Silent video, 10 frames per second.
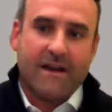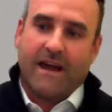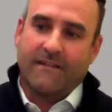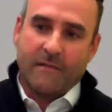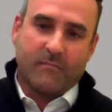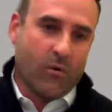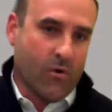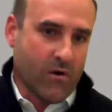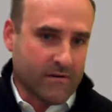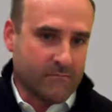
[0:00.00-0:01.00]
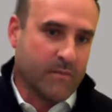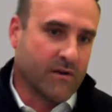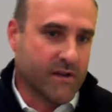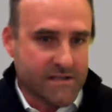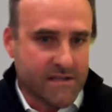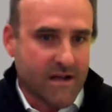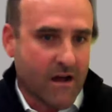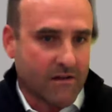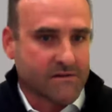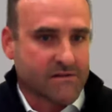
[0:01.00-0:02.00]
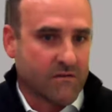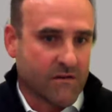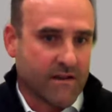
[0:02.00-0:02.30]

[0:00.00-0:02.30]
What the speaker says: And they poured billions of dollars over